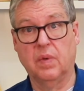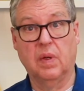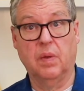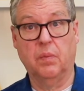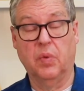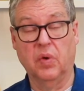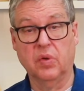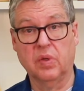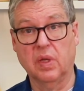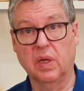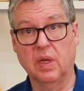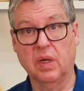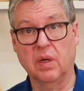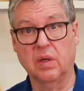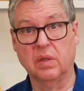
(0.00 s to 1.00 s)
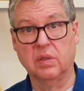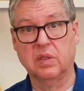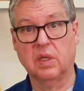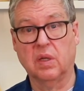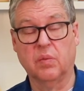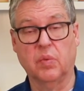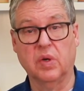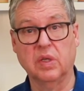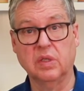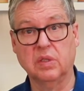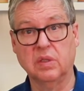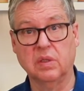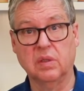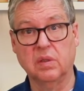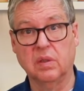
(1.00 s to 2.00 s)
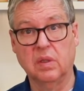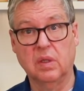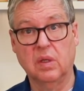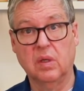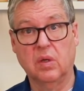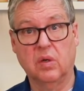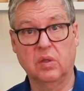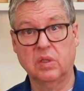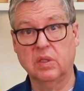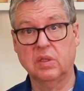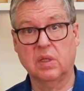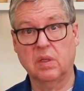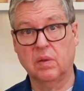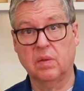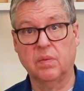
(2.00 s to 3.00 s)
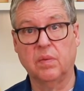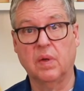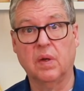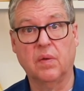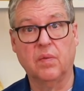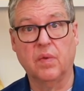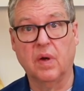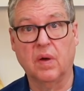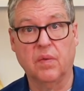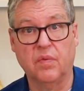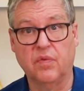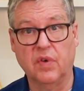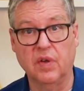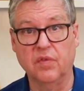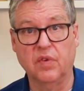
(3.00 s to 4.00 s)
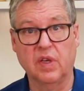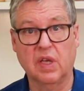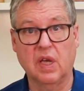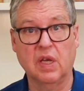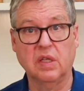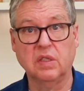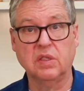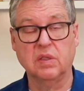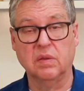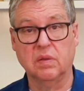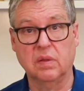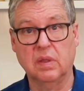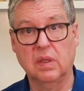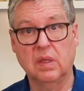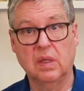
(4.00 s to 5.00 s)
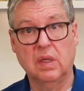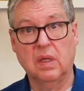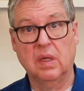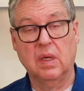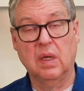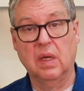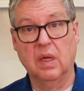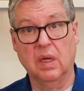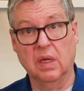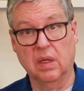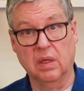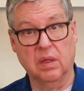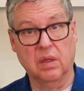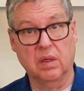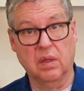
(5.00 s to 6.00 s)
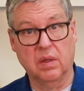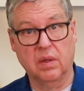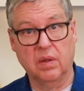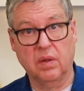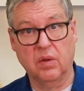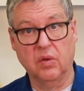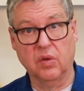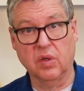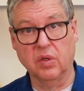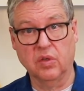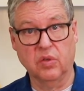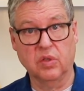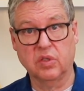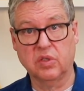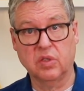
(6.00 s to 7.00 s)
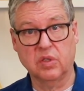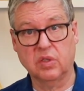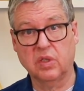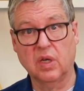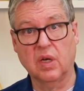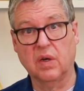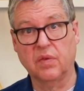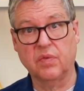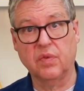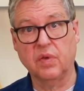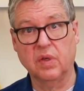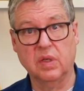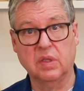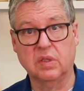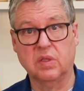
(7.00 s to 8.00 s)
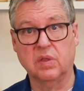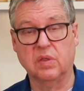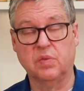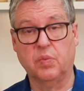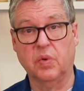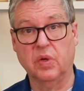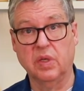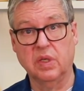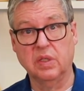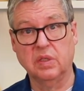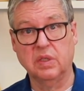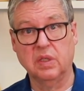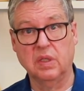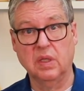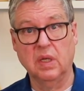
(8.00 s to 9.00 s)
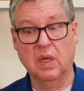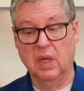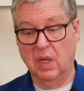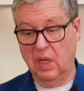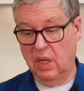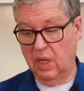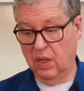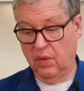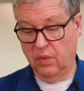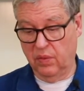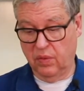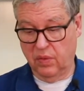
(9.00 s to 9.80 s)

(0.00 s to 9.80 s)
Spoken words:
birthday or a celebration, or just a fun vacation. And you can do this yourself. It's pretty easy. And